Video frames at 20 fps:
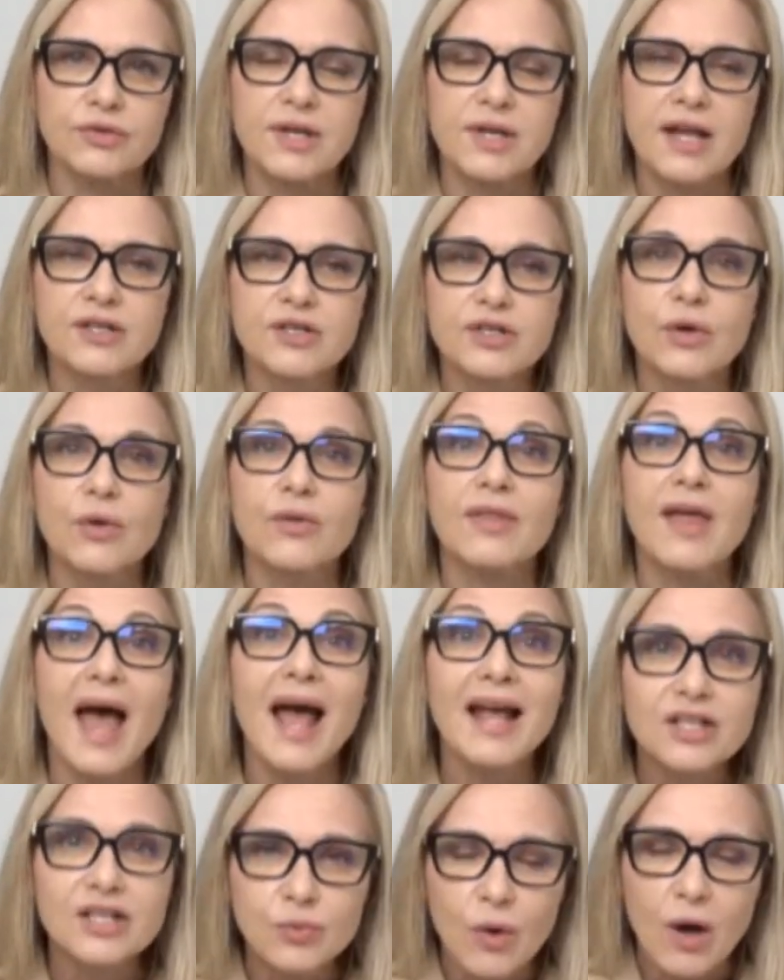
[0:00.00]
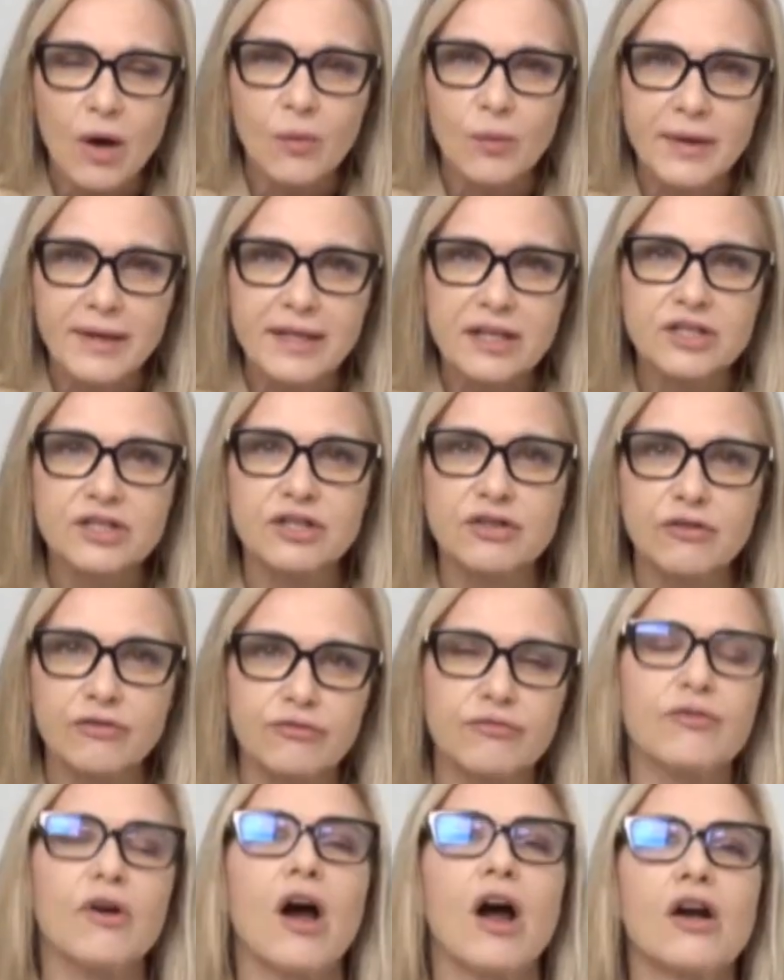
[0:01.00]
And so that's what went into
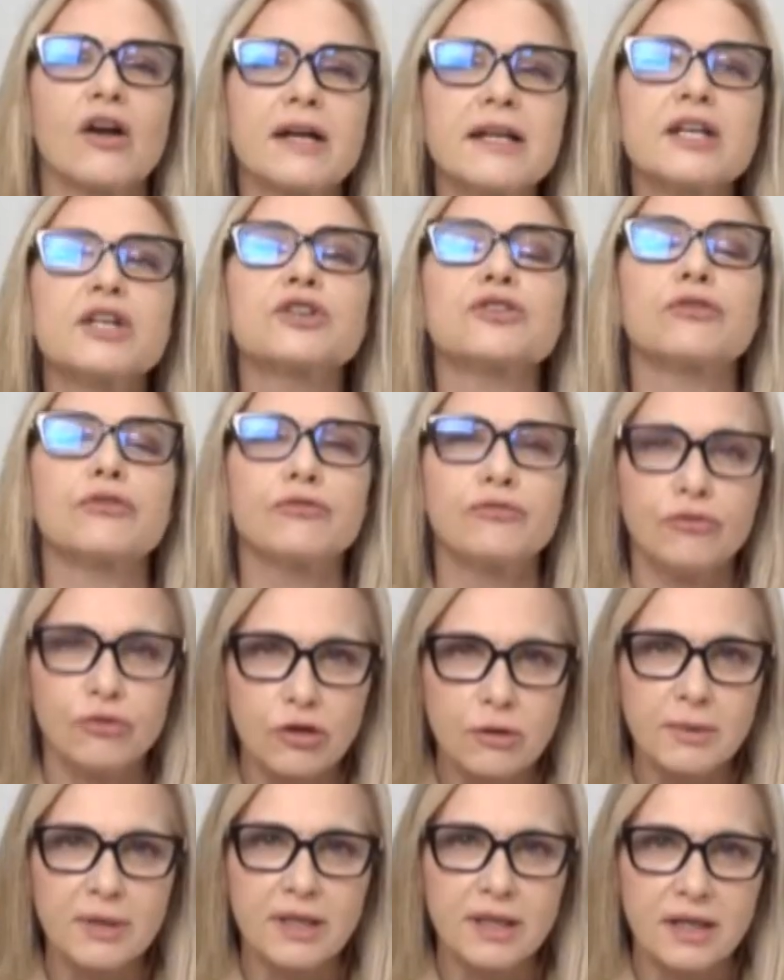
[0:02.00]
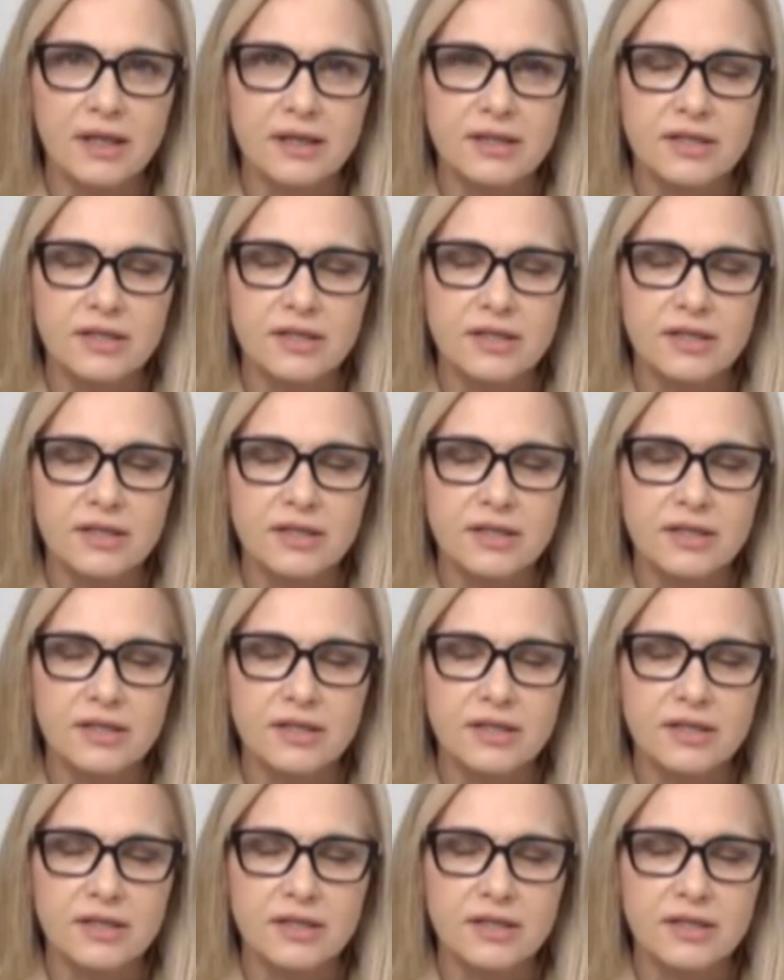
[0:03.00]
our initial formulas.